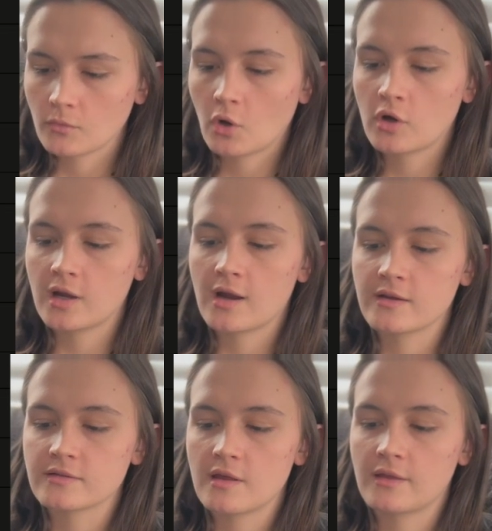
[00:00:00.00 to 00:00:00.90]
Okay,
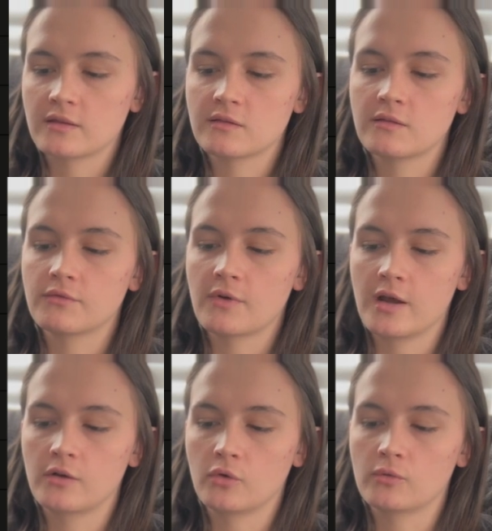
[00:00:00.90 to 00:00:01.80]
guys. And that's the
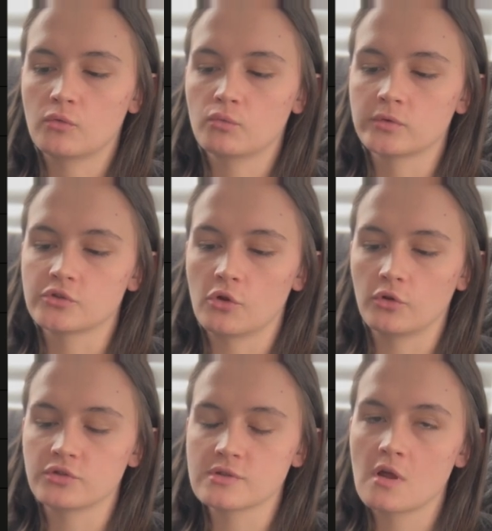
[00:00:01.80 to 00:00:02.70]
final
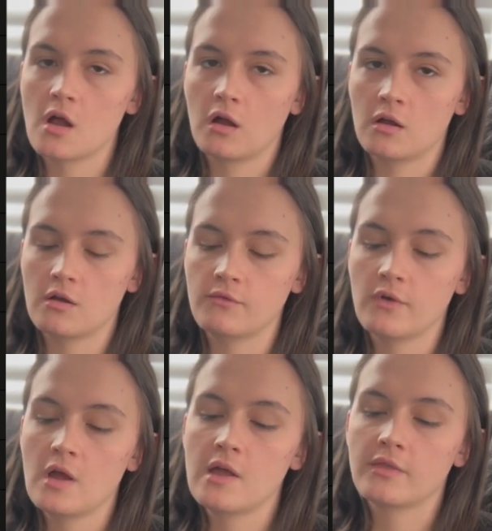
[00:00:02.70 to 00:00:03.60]
result of
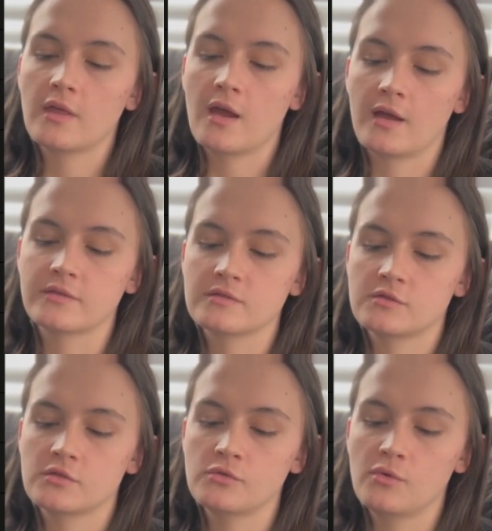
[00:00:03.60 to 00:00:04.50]
the S
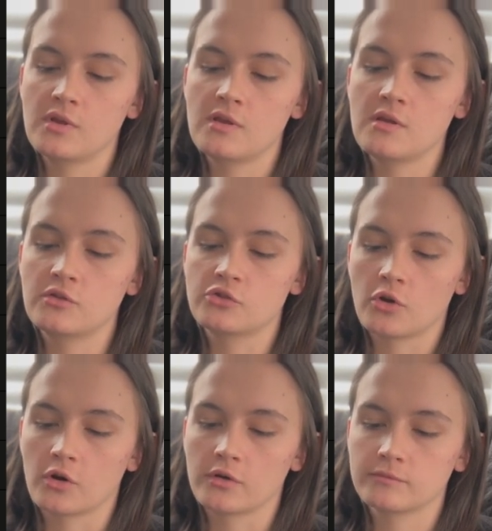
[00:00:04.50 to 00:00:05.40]
to E
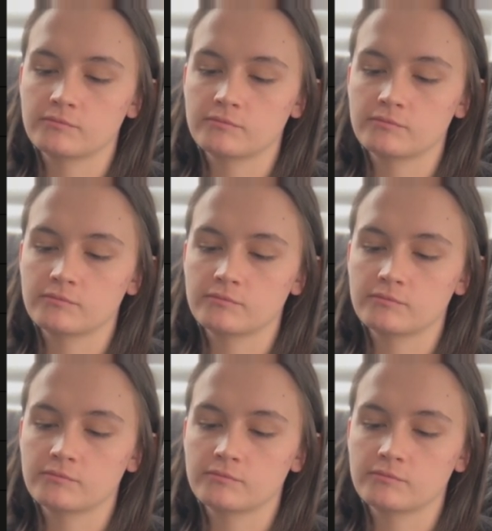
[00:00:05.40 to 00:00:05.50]
chart.